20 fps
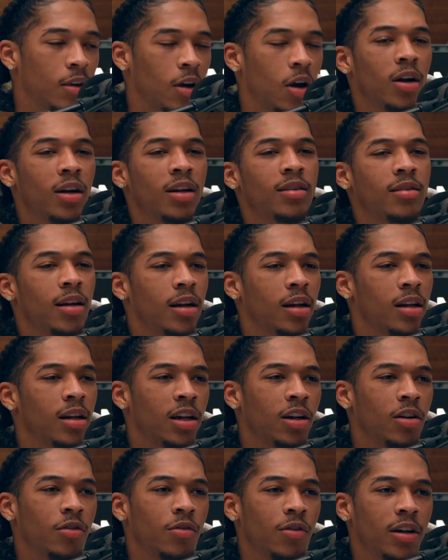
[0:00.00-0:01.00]
Oh, they're
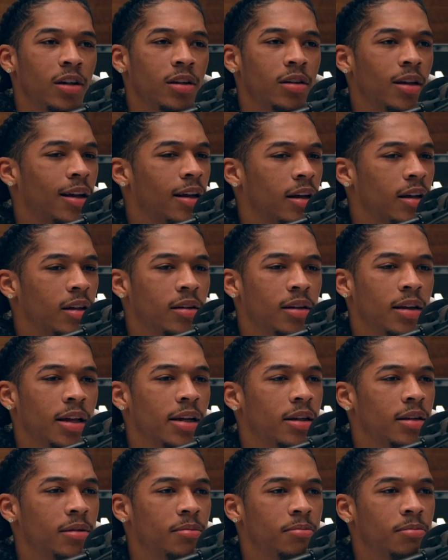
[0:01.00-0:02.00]
settling great. They
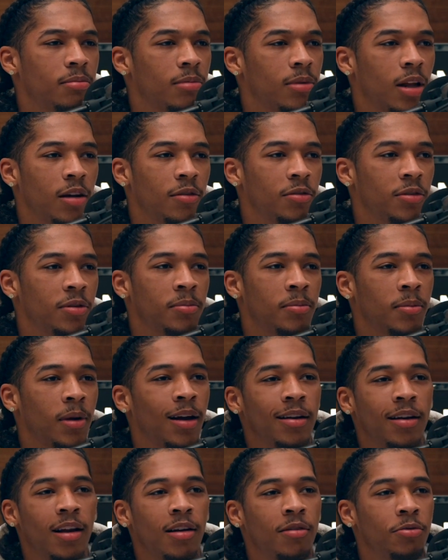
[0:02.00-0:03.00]
they love it. My
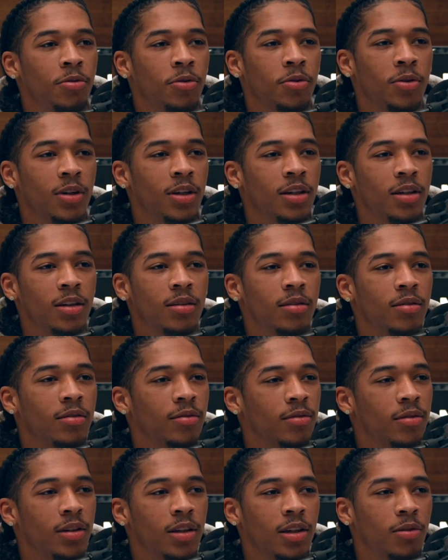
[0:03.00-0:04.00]
nephew, he
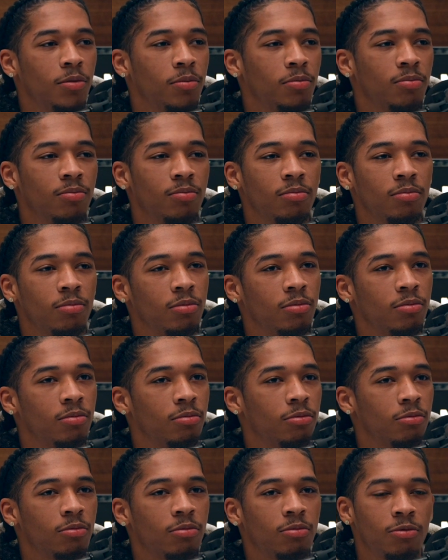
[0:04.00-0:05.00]
he
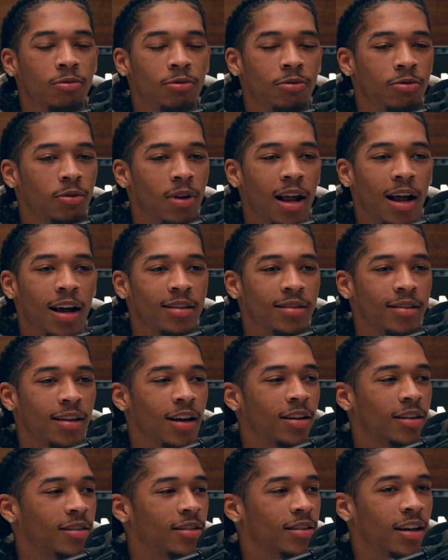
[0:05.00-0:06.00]
flies
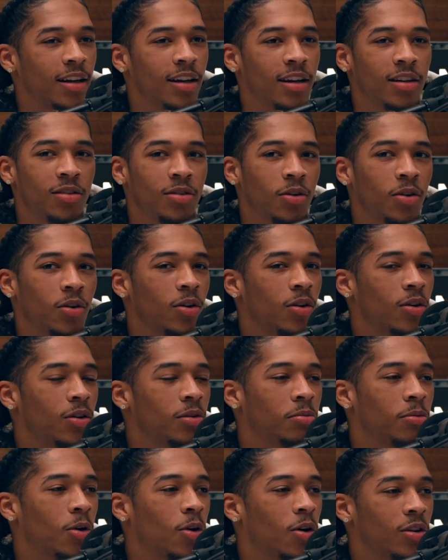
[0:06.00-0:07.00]
down the stairs
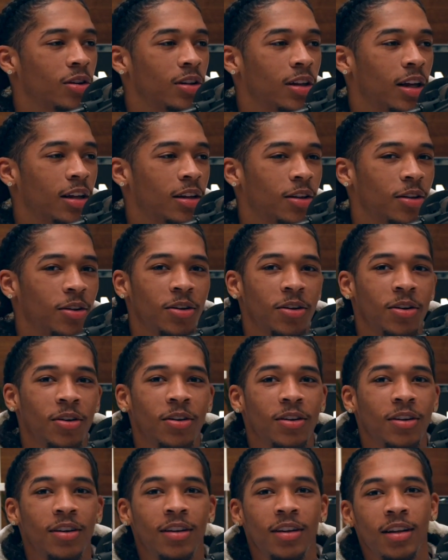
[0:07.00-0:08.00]
all all day
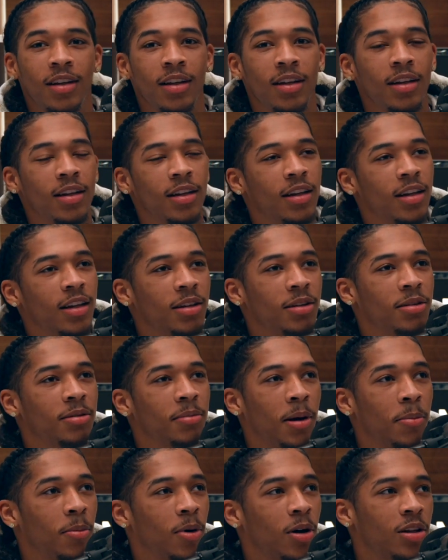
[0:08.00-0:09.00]
long. He,
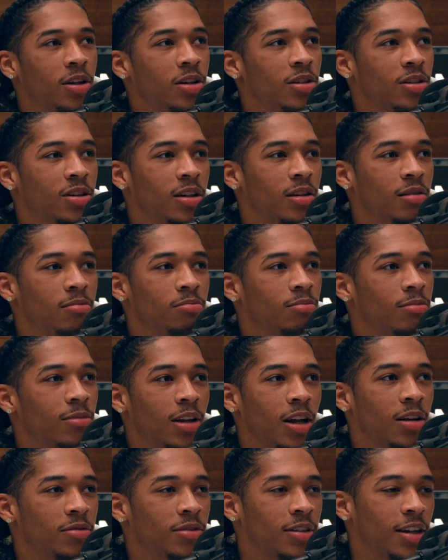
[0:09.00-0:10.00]
my mother, she
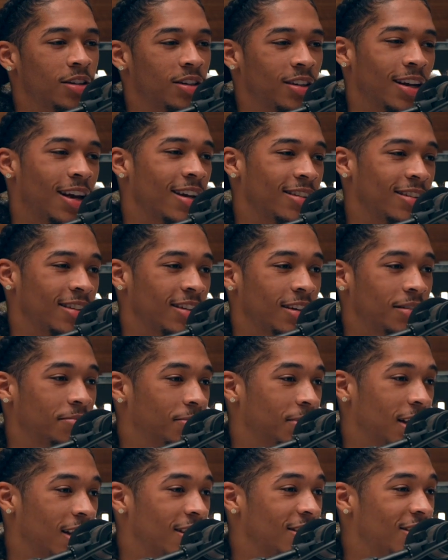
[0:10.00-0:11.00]
loves that she has a
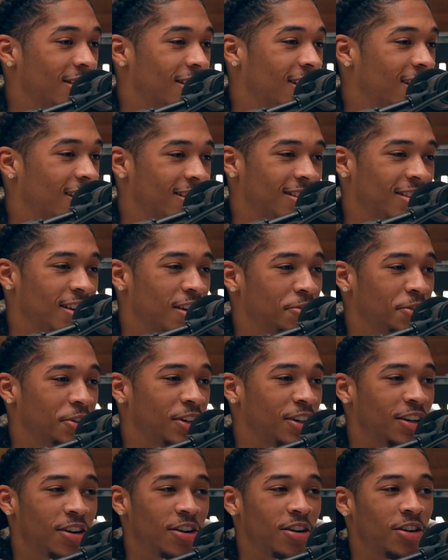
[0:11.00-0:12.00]
kitchen to herself. She
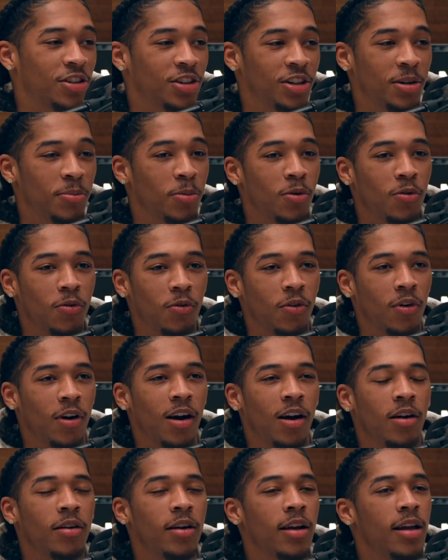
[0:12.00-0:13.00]
could cook, she can move
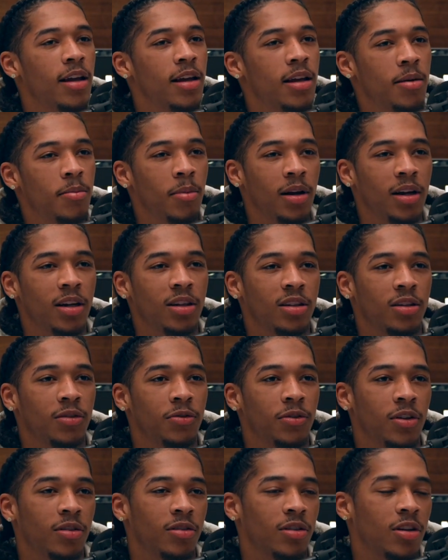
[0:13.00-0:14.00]
around, but it just
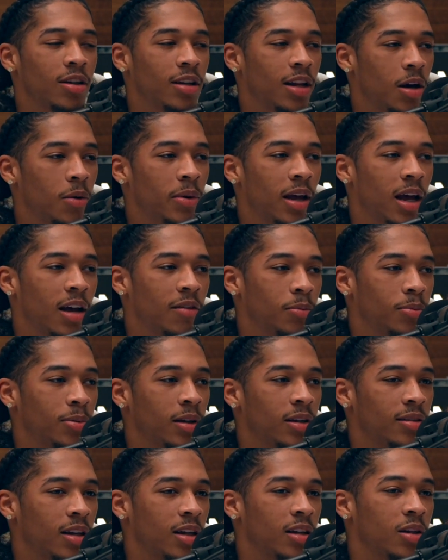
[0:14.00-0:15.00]
feels good that we have a
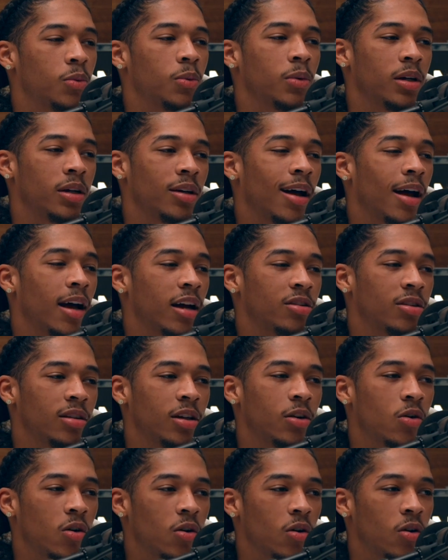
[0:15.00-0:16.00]
place that we can actually
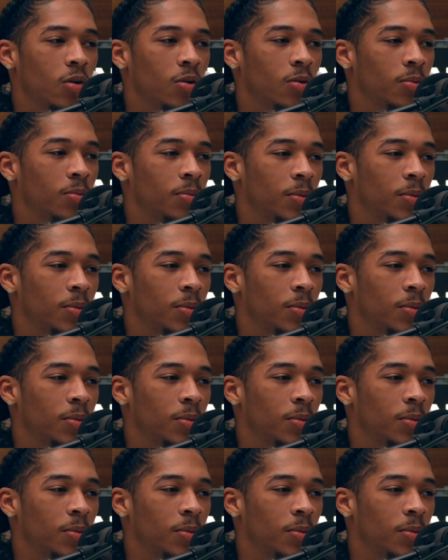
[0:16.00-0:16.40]
call home.